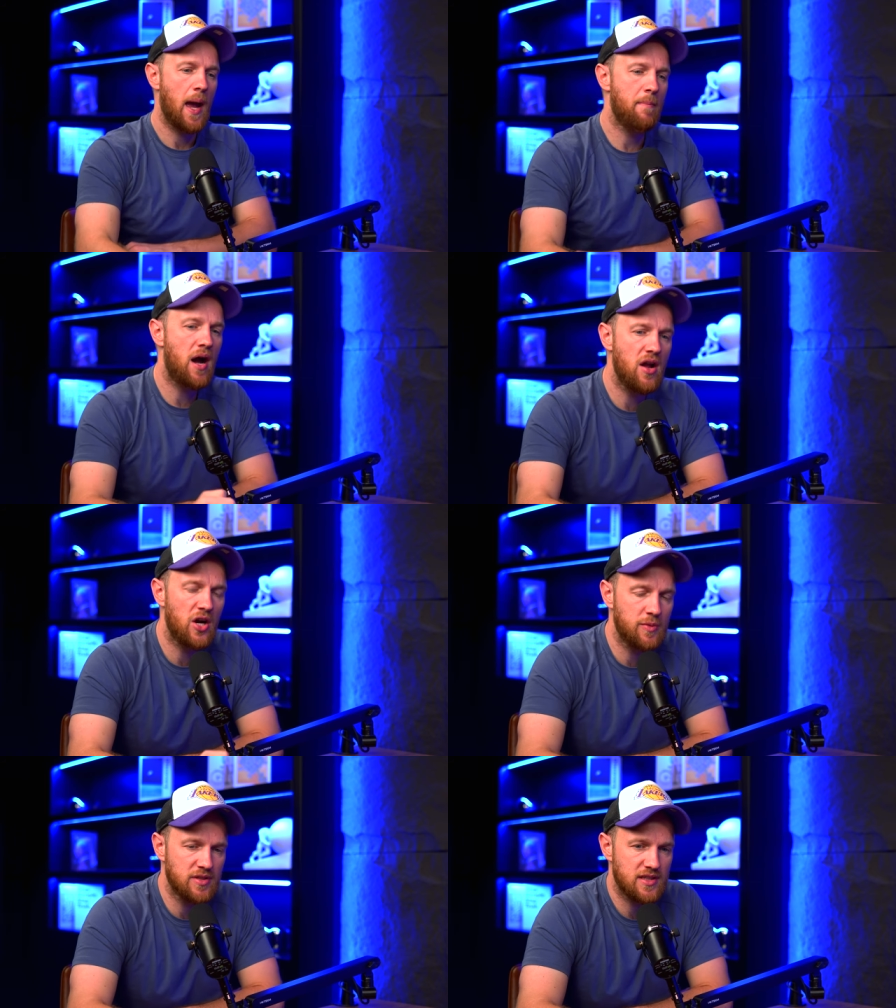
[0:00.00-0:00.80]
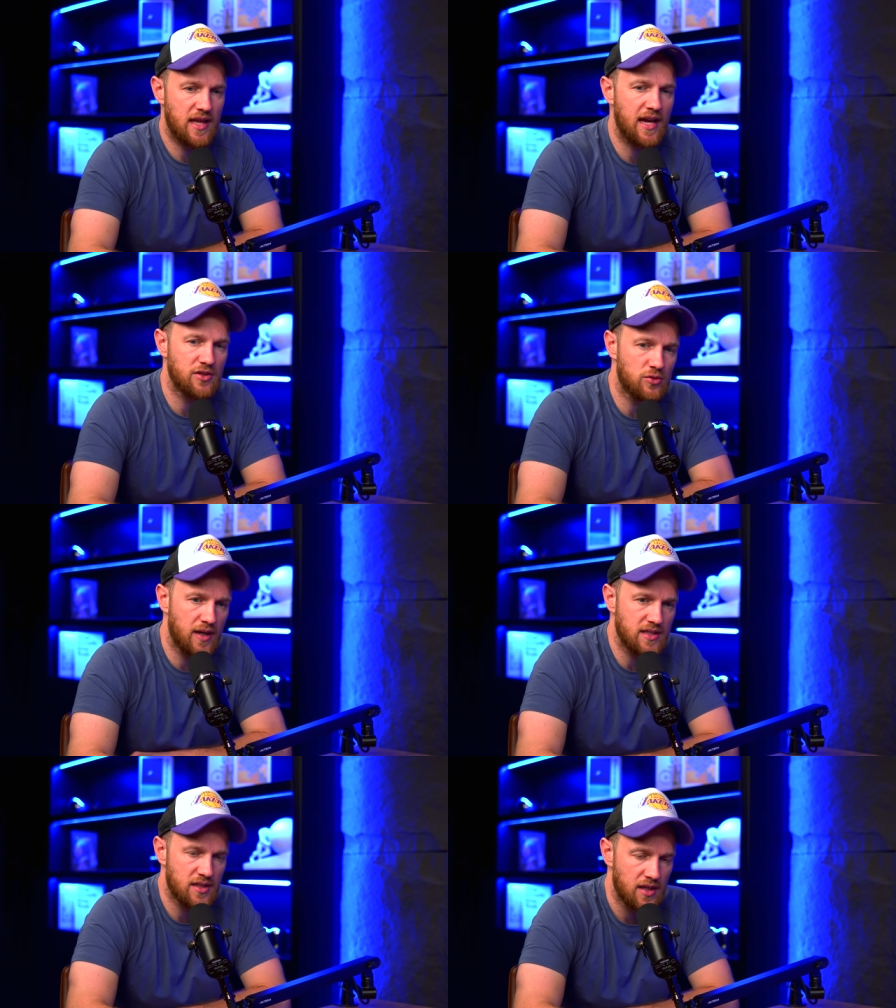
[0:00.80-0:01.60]
And my argument to that is
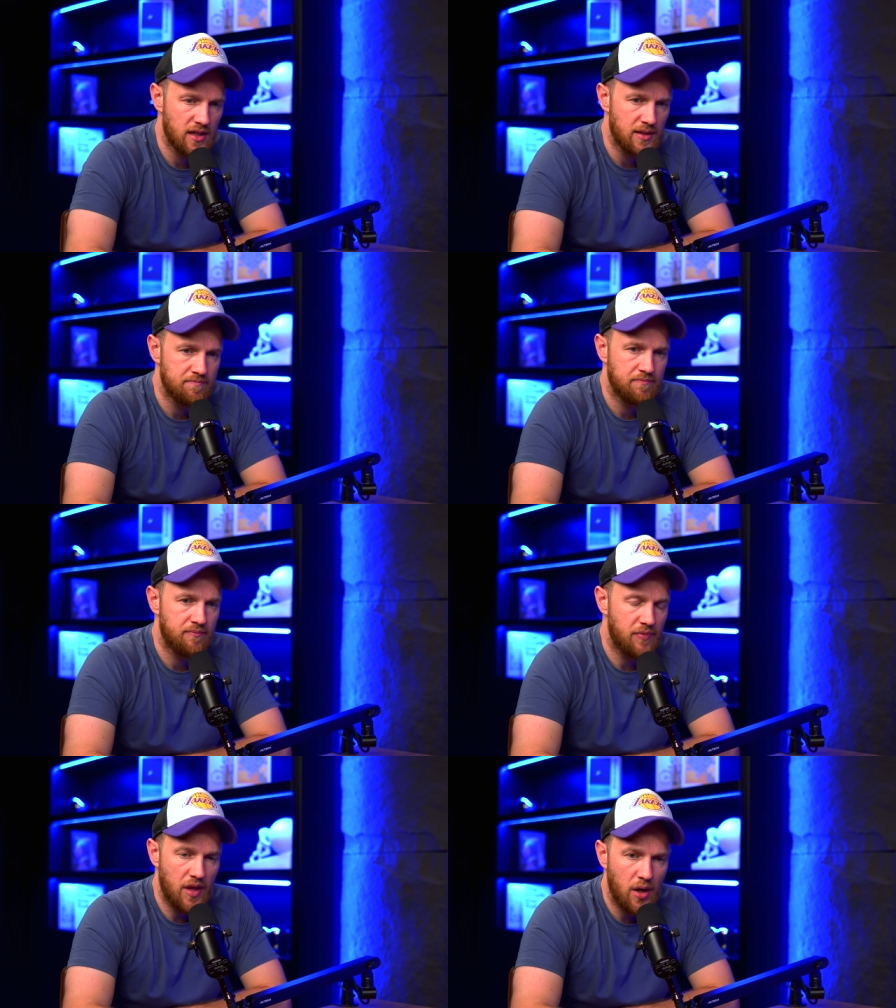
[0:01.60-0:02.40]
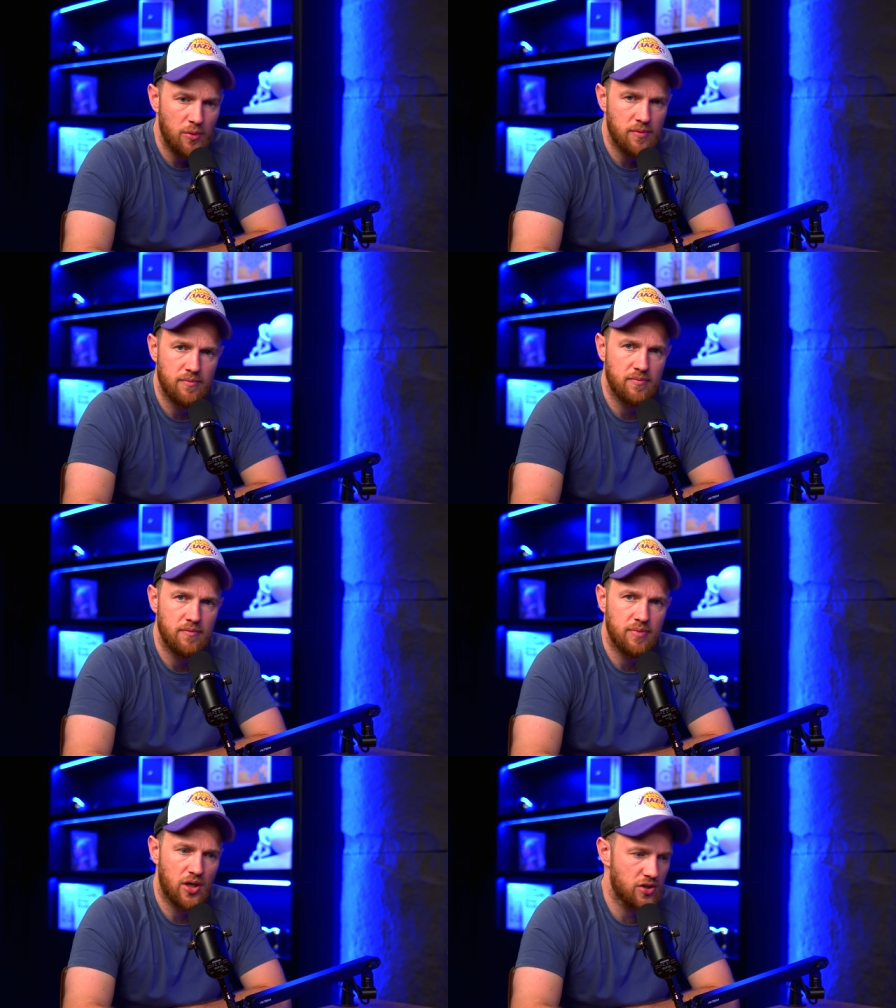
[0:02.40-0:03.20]
always, no,
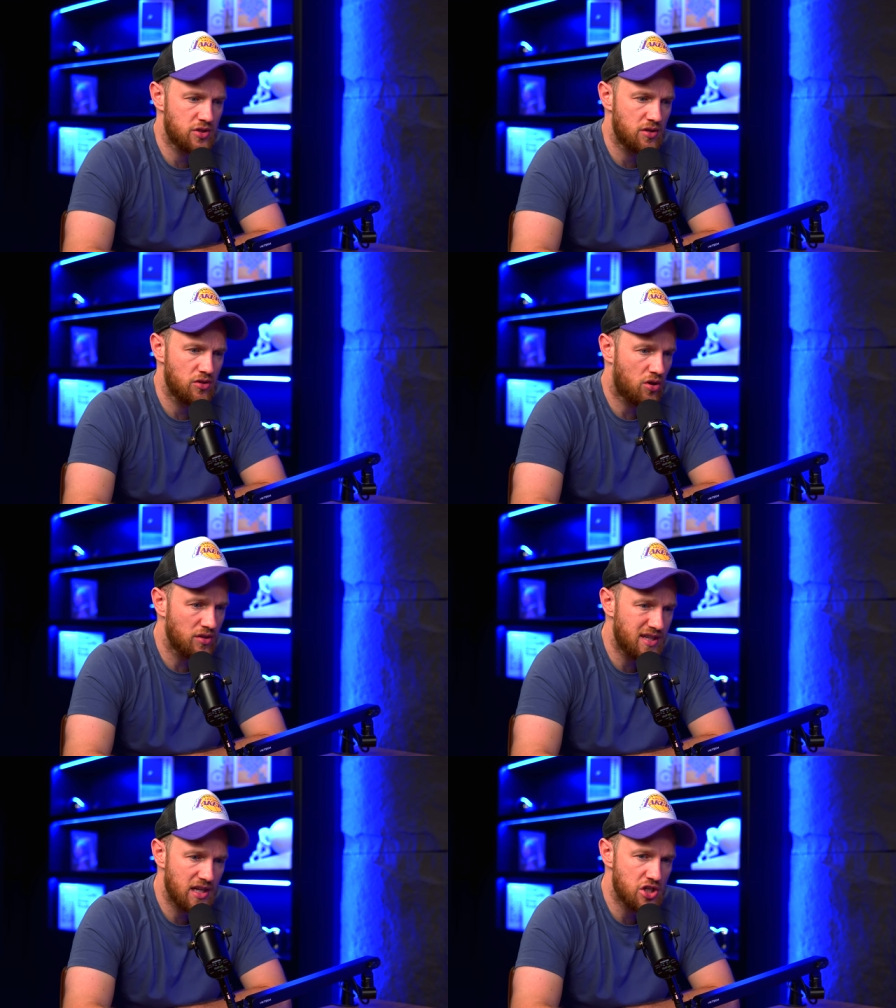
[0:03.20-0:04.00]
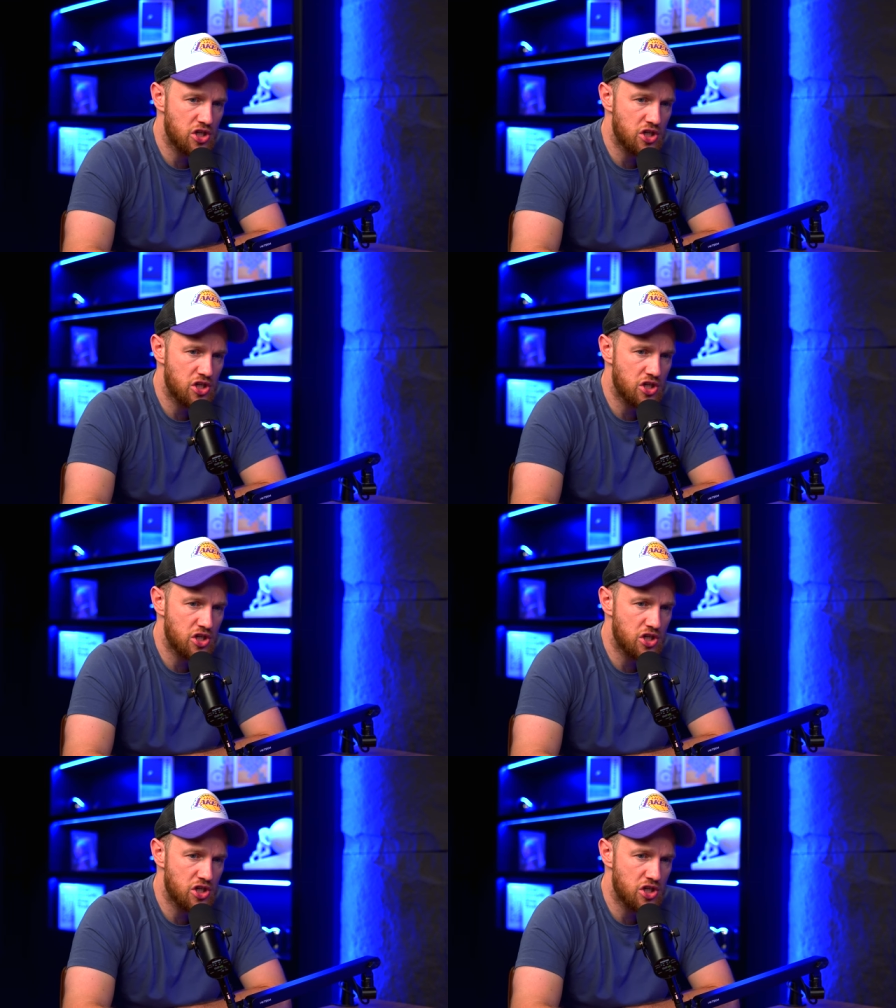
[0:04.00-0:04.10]
because your content is